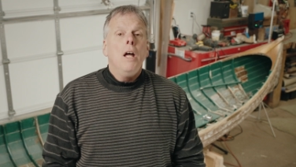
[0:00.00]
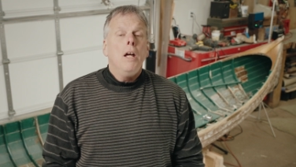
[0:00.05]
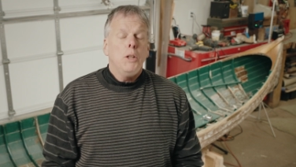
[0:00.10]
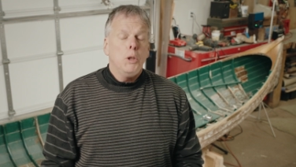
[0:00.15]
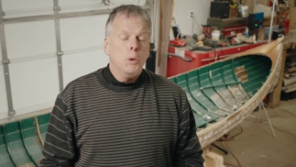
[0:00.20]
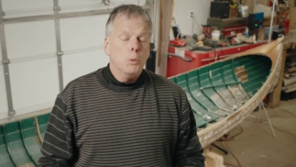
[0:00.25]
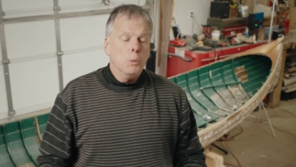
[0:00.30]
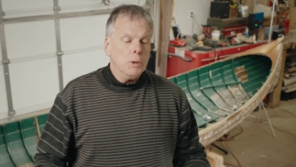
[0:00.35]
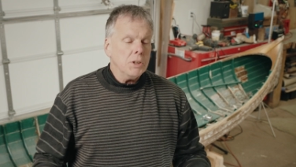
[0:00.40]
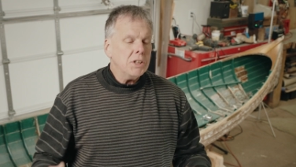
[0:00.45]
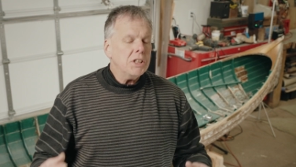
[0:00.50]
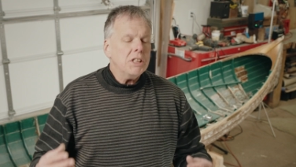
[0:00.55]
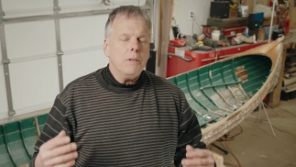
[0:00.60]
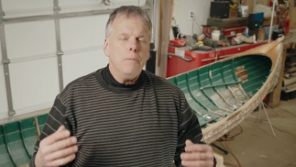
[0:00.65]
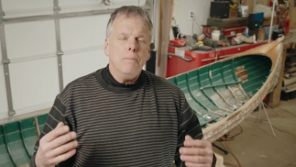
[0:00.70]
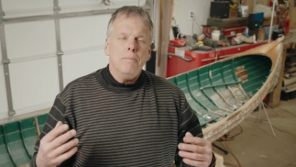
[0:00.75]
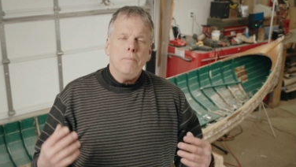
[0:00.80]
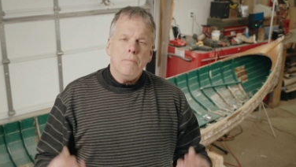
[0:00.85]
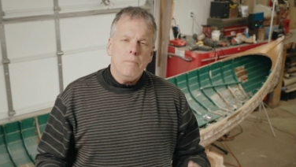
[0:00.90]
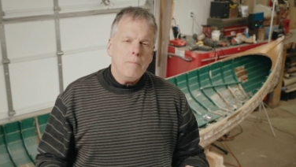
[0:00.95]
you will see
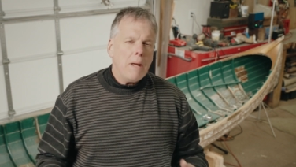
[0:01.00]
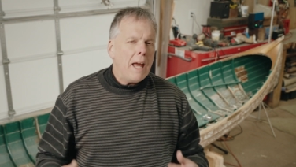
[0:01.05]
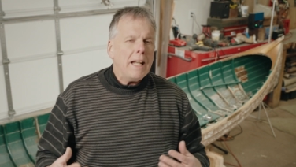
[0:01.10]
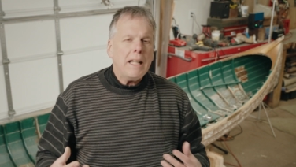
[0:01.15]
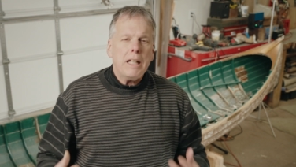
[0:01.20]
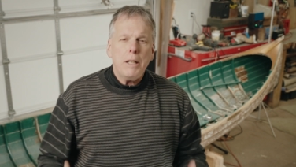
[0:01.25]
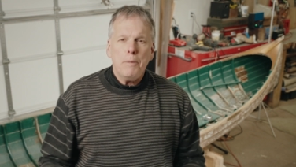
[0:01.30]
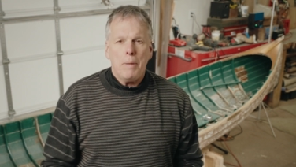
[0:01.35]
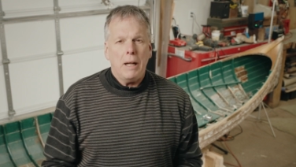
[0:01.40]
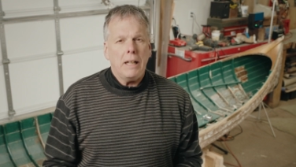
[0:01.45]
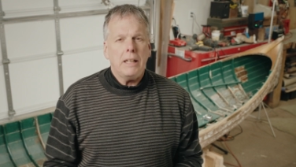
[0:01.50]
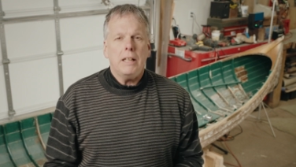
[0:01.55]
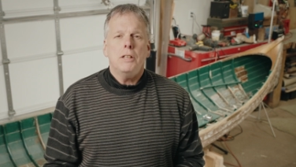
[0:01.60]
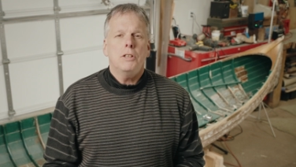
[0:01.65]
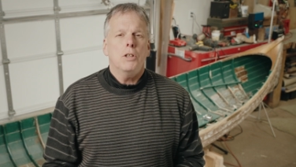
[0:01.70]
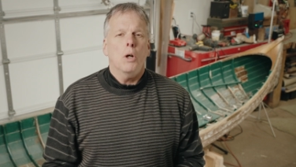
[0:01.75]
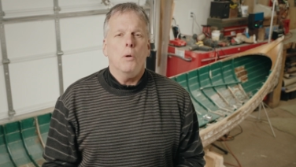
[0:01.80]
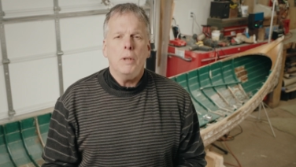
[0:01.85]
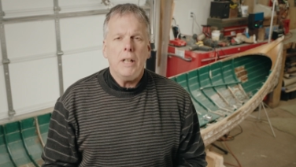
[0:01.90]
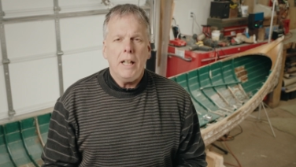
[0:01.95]
many, many
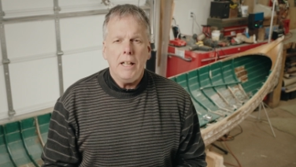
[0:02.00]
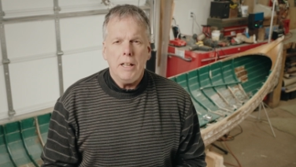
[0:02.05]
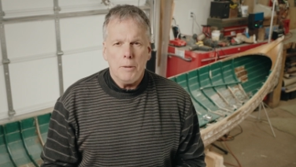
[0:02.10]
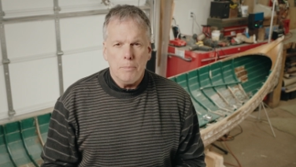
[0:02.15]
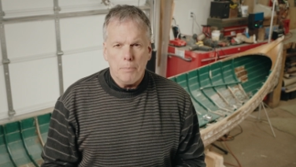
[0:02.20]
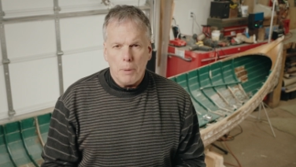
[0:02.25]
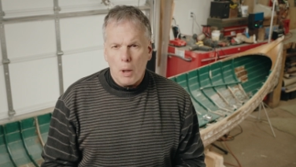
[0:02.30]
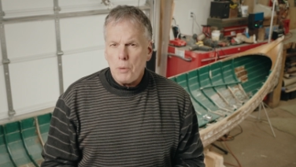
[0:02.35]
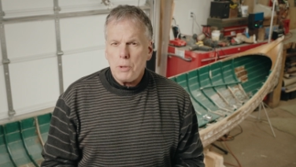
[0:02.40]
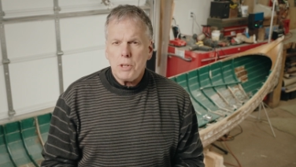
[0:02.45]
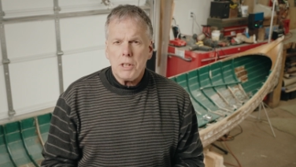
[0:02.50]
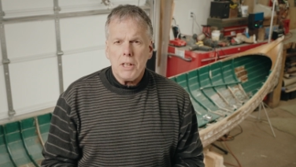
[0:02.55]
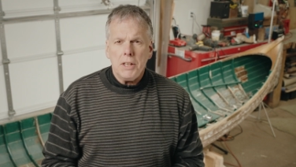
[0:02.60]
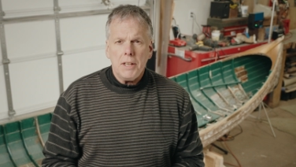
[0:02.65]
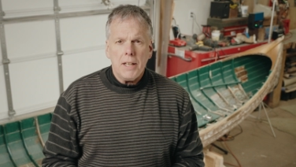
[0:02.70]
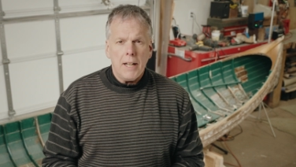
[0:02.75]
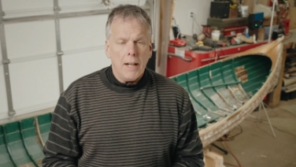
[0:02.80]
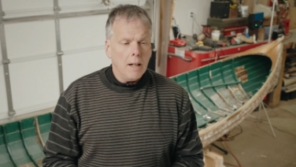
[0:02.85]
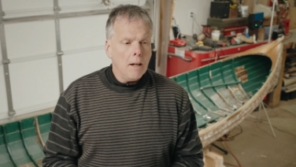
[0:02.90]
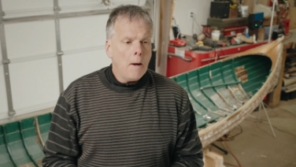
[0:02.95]
donated boats
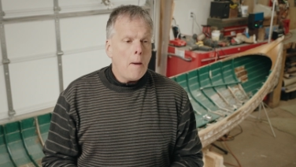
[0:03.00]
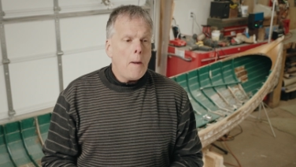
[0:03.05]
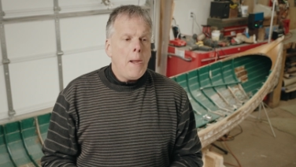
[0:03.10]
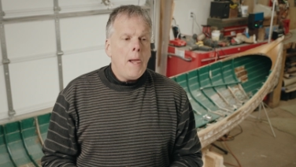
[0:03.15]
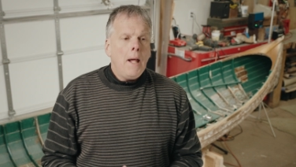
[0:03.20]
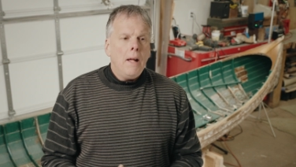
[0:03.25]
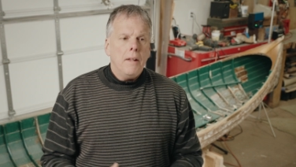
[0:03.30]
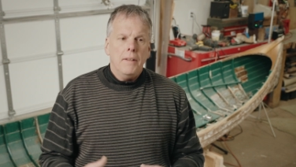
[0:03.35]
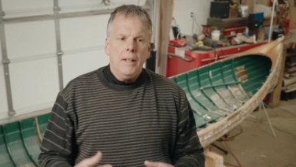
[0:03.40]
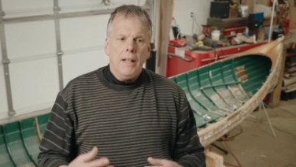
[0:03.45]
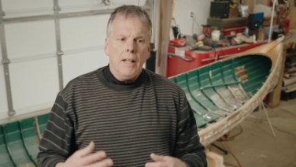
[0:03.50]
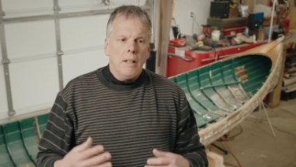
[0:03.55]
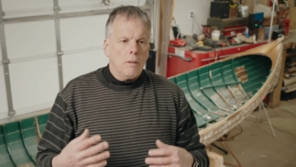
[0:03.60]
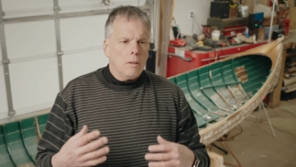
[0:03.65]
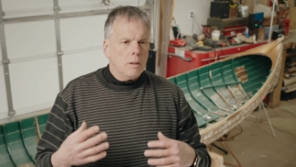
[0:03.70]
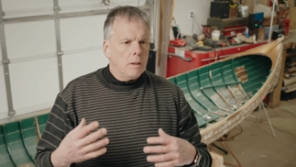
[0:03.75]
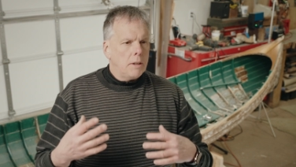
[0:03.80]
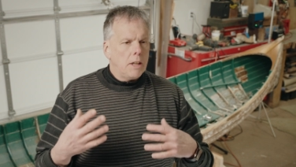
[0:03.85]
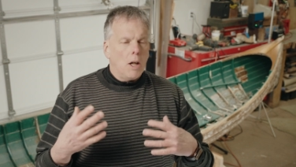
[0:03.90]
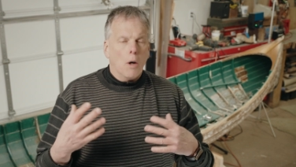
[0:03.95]
in there that
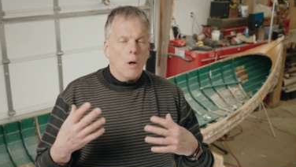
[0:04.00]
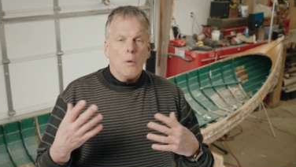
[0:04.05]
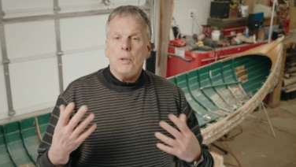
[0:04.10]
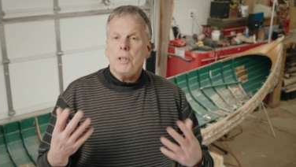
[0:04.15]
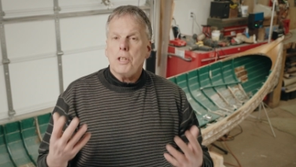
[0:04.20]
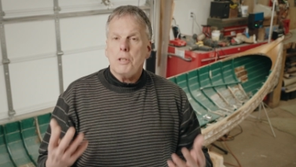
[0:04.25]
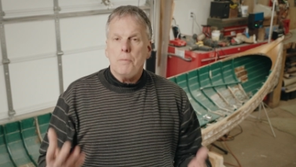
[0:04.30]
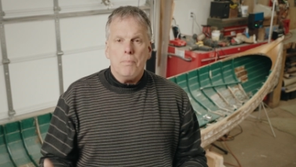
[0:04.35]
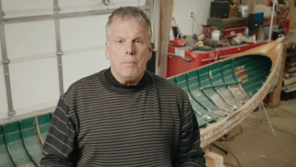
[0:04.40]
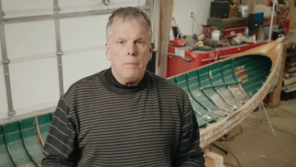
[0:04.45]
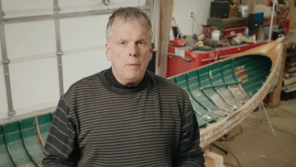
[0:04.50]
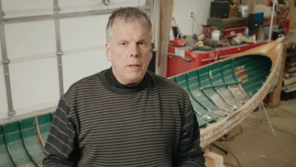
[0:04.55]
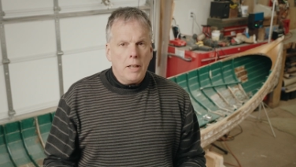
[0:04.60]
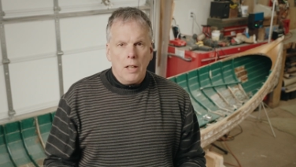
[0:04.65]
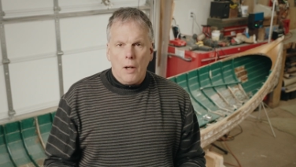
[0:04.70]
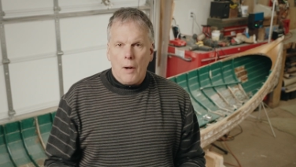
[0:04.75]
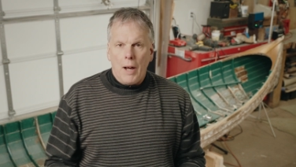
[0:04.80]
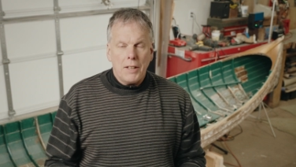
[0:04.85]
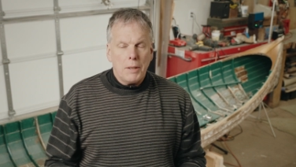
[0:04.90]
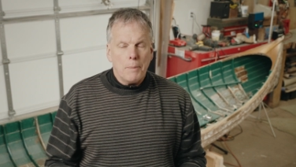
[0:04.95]
the owners,
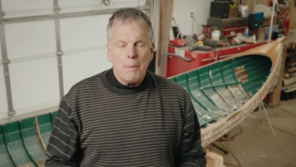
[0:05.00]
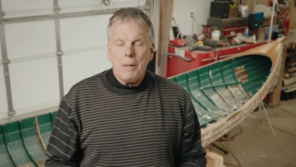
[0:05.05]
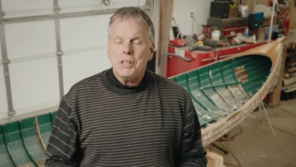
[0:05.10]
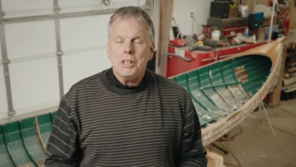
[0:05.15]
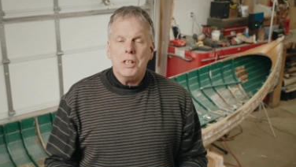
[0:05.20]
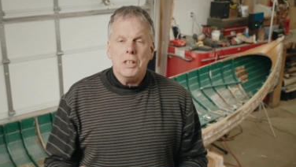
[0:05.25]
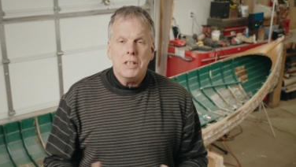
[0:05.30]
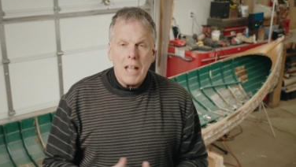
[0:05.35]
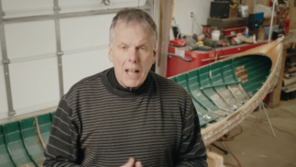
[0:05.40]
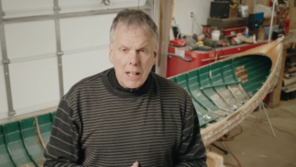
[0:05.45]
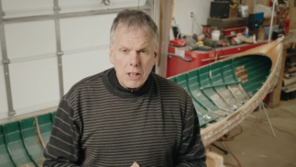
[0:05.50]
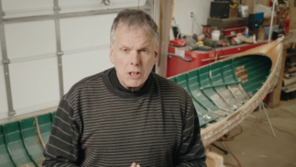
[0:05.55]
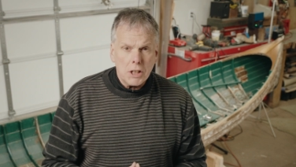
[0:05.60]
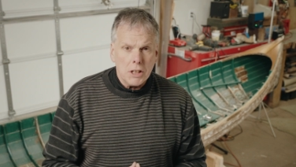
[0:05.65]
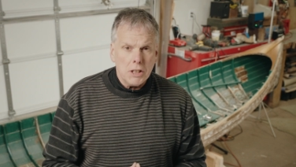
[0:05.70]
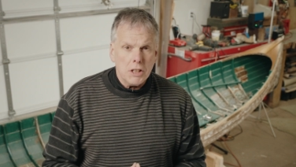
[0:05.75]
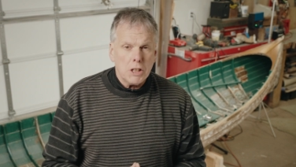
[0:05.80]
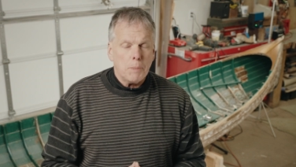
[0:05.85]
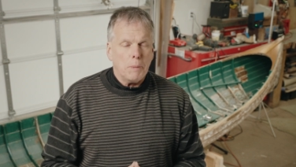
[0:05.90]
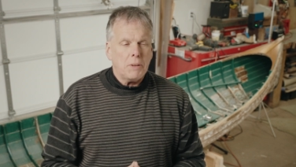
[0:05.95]
had the best
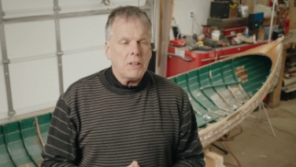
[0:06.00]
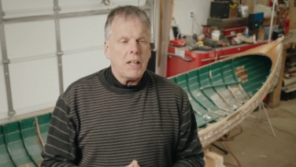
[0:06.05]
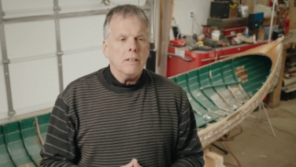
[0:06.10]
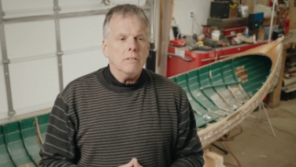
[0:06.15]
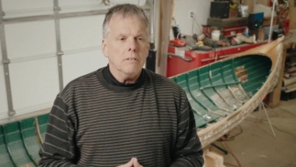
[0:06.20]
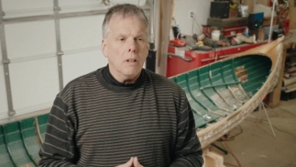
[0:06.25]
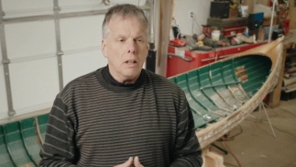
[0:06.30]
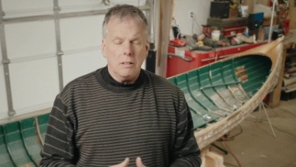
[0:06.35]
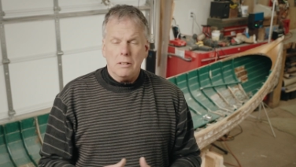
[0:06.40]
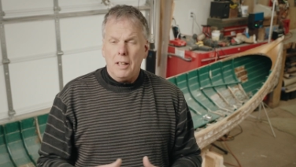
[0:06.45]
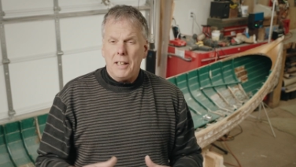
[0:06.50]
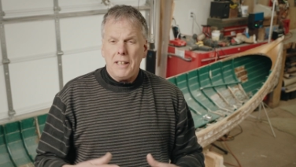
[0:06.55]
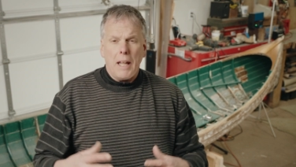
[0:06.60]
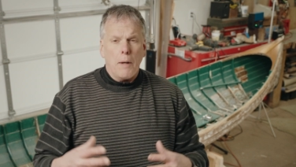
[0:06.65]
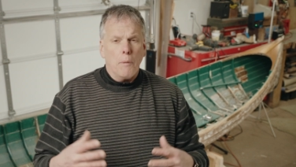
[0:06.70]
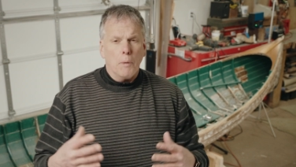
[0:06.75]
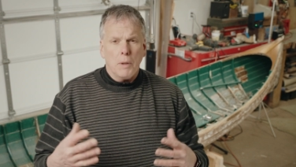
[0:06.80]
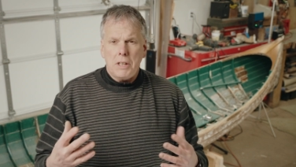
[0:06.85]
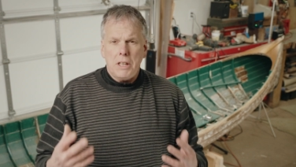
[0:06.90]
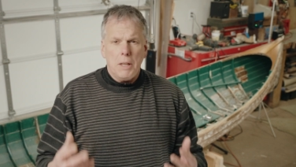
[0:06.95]
intentions, but they look like they
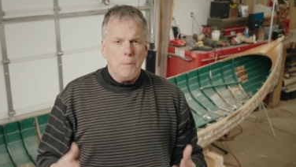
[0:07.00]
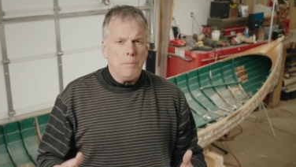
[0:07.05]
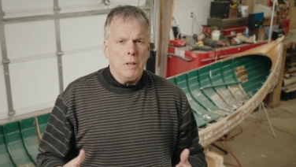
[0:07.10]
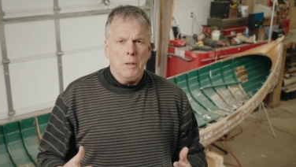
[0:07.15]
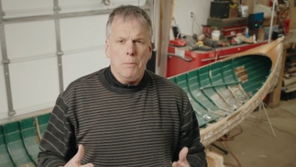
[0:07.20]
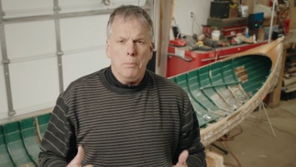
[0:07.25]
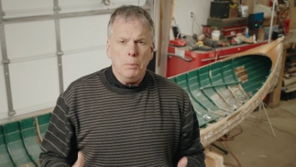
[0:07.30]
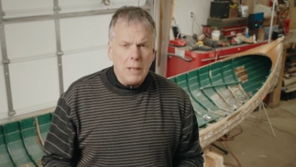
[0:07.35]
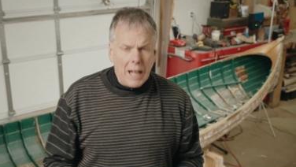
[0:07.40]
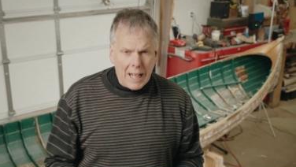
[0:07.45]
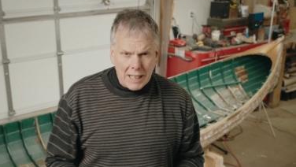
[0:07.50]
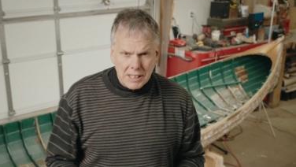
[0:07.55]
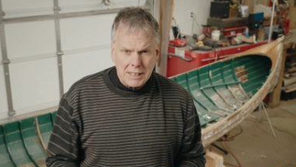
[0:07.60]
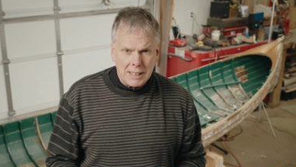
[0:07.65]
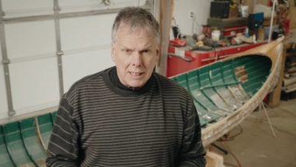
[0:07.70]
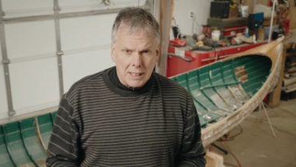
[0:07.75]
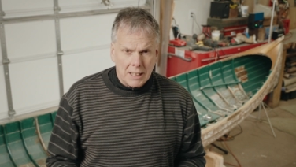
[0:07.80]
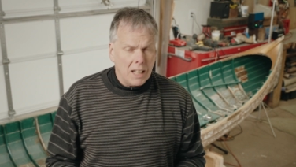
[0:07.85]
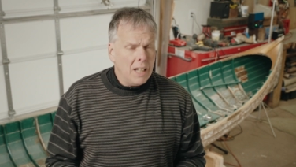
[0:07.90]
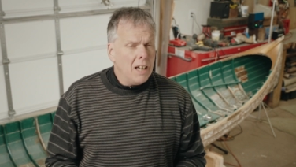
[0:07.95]
were dipped in
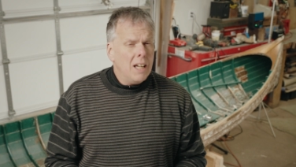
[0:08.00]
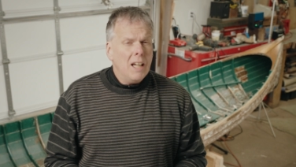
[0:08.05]
plastic.